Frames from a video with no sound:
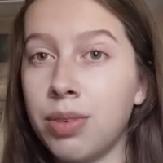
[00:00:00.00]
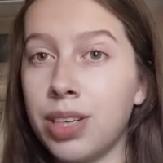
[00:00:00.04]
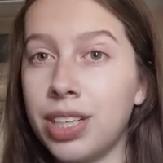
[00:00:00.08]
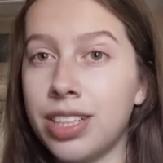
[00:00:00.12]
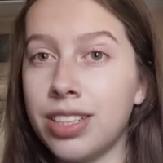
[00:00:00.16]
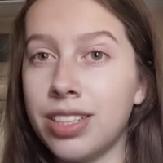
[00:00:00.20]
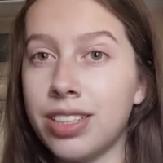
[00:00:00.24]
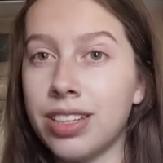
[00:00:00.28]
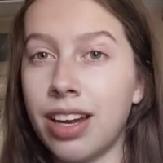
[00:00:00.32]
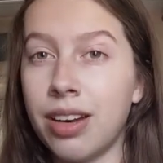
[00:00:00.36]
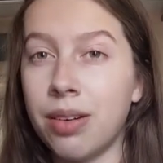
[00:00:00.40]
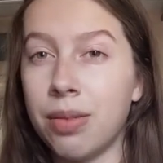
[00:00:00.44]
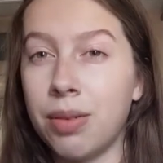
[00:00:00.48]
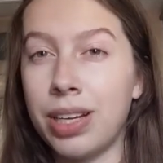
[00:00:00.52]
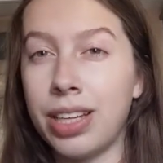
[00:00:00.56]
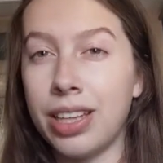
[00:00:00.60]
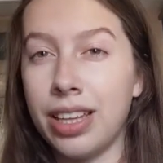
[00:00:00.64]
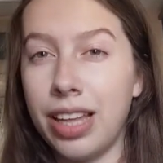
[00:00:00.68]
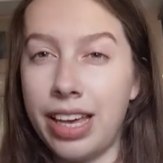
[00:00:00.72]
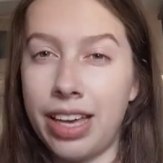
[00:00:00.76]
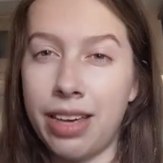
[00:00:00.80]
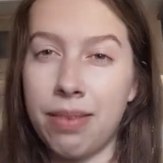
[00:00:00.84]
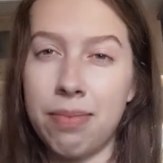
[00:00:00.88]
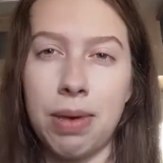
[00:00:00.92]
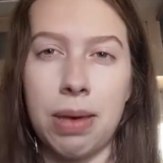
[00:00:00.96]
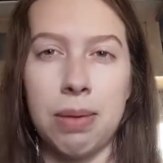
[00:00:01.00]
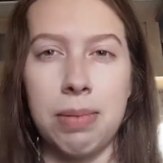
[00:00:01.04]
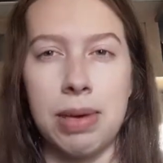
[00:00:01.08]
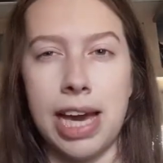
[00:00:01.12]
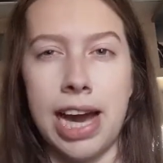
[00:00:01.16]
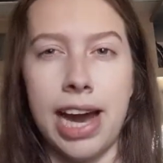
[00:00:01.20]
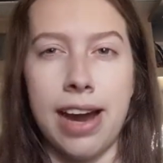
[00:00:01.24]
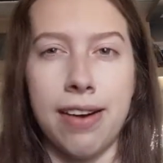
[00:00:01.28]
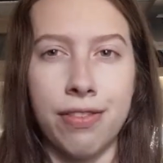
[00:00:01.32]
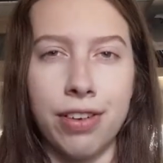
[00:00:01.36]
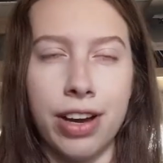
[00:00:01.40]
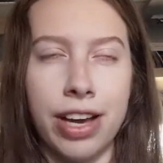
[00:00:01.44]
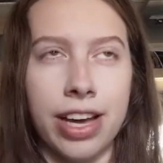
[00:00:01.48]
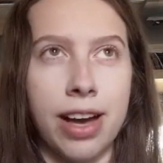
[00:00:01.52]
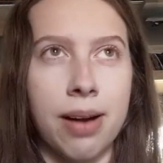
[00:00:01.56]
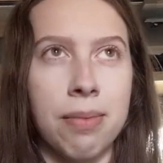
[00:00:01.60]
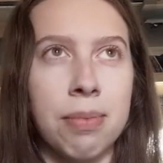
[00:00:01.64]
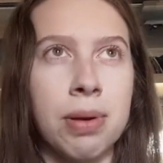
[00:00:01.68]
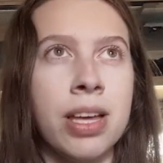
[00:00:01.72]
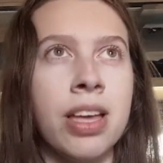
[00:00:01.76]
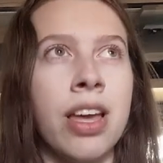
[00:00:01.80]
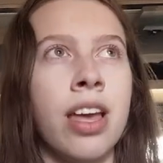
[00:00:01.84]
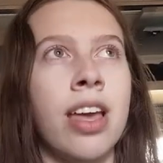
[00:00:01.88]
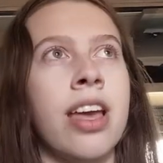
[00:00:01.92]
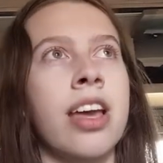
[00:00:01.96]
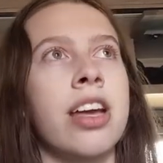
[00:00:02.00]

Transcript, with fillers: We just kind of went like maybe halfway up.